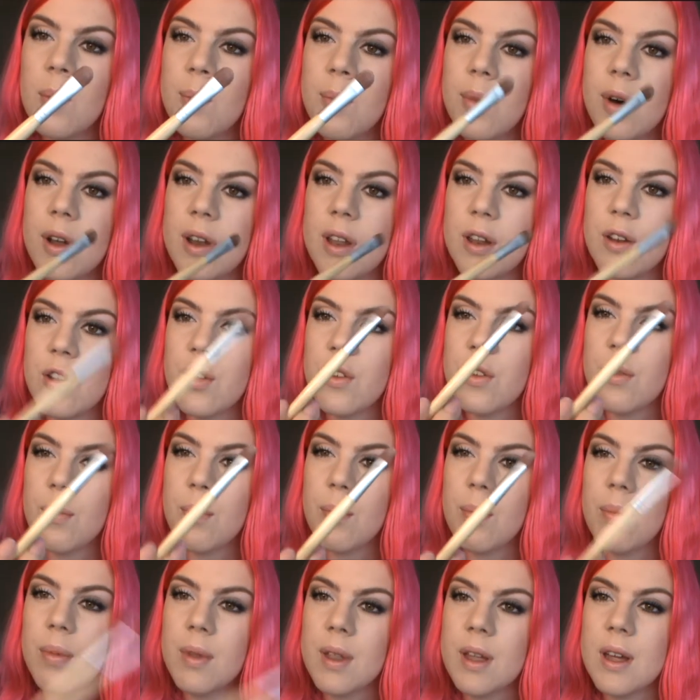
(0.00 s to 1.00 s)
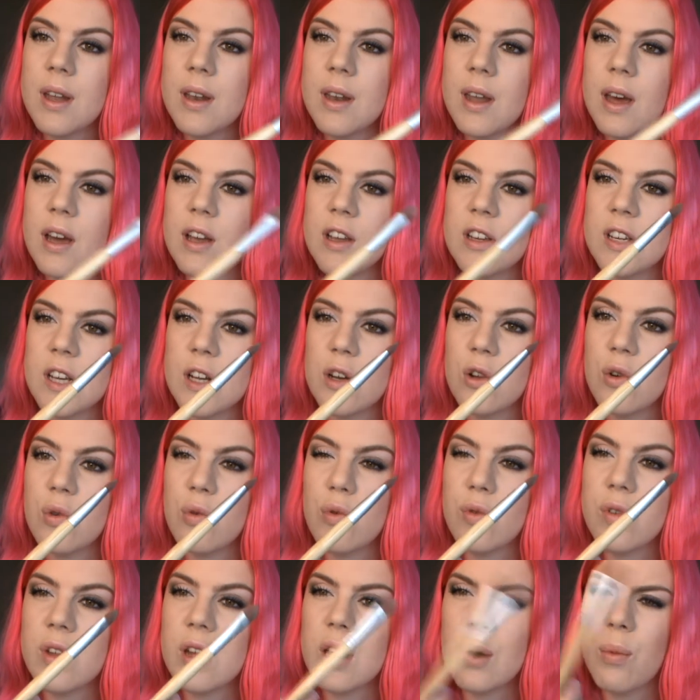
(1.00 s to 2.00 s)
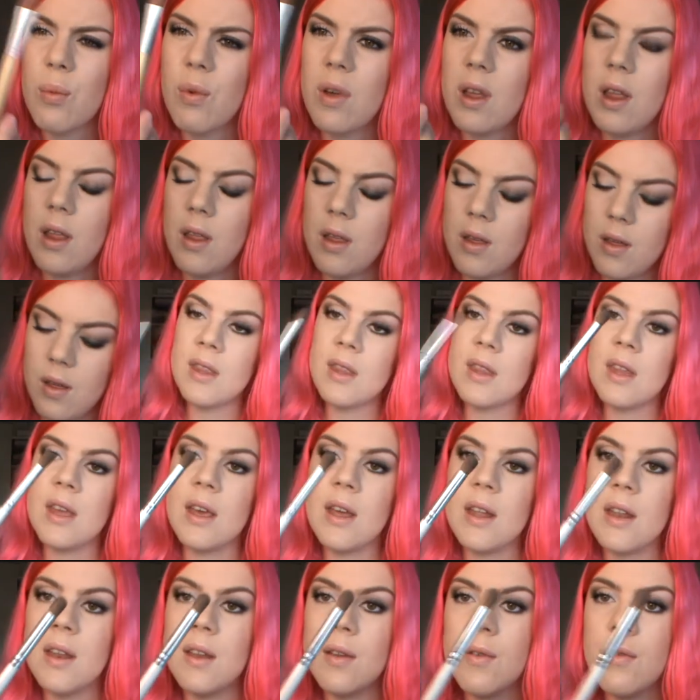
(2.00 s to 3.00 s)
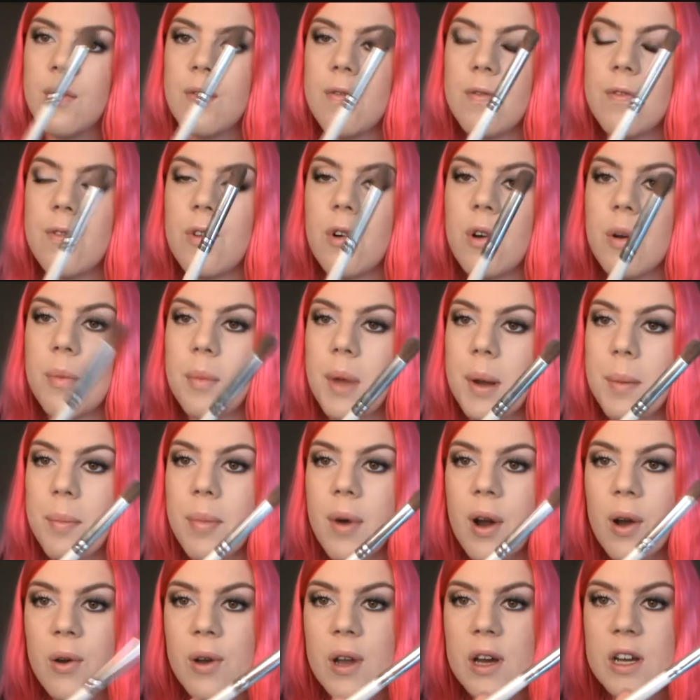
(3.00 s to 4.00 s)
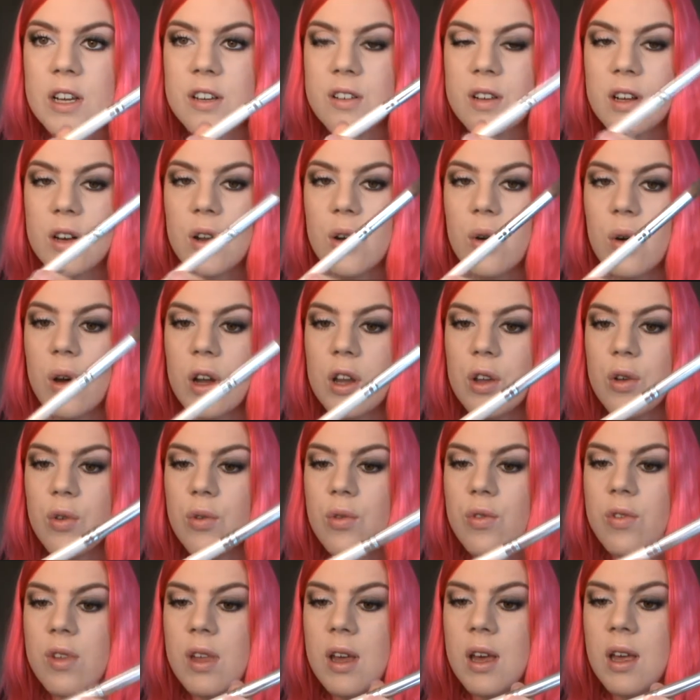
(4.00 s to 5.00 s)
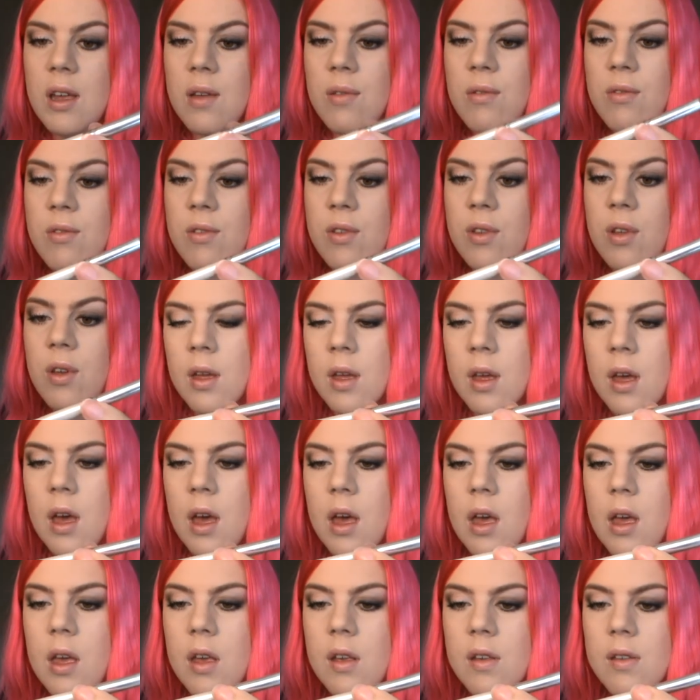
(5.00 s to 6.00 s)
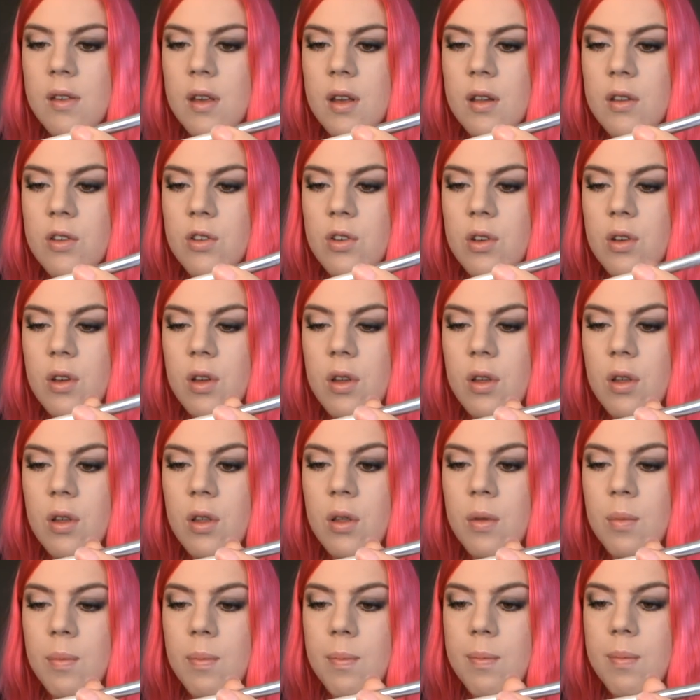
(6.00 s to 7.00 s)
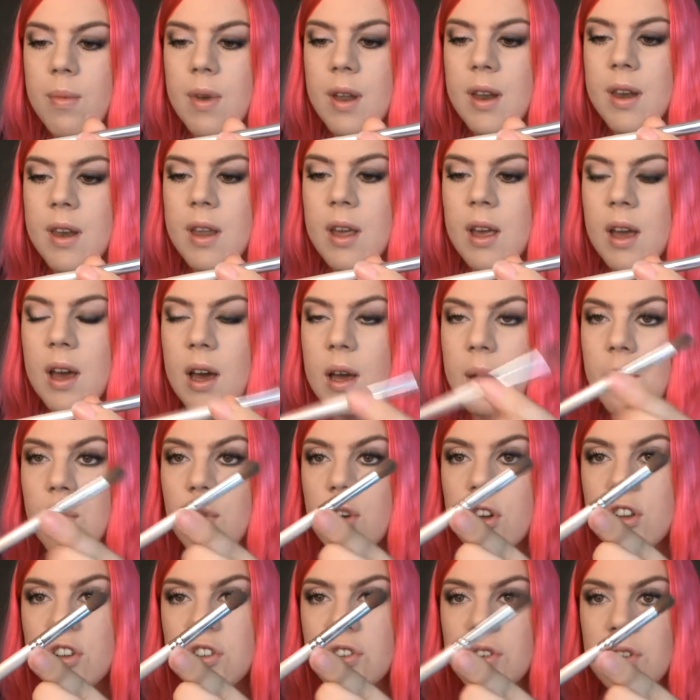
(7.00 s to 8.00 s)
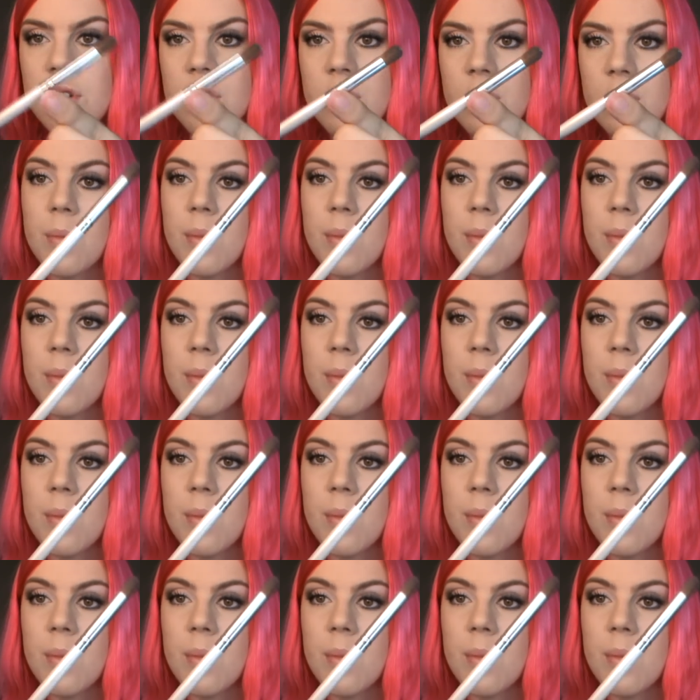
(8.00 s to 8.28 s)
but it doesn't blend eyeshadows that well. Then for my brown eyeshadow, I used E L F's Essential Blending Eye Brush.